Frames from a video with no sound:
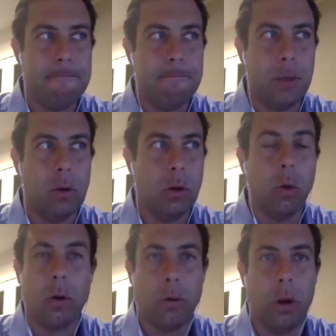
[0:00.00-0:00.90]

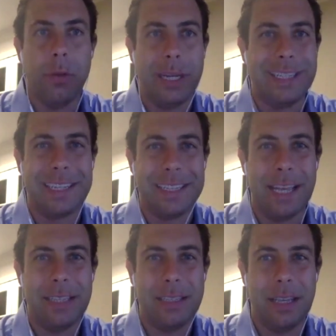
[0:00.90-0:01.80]
your growth and
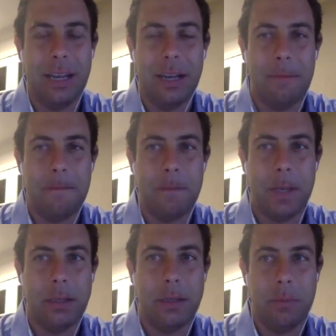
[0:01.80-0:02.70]
success
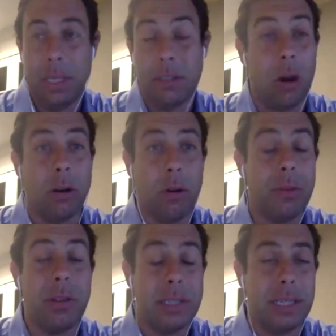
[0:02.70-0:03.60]
means our growth
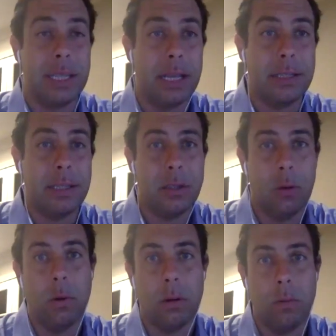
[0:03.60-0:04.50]
and success, and so
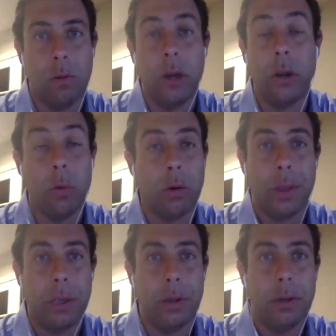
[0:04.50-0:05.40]
we're here to work with
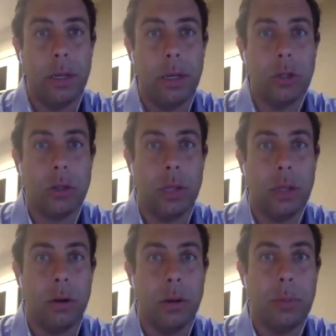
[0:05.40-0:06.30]
you and ensure that
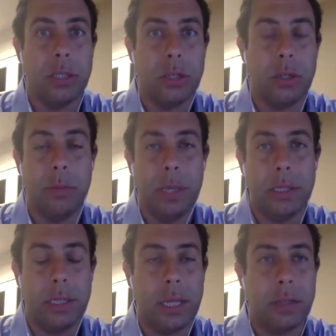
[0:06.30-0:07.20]
you're in a position to be
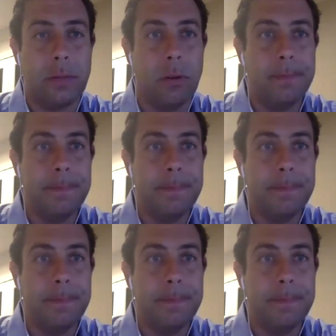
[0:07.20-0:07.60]
successful.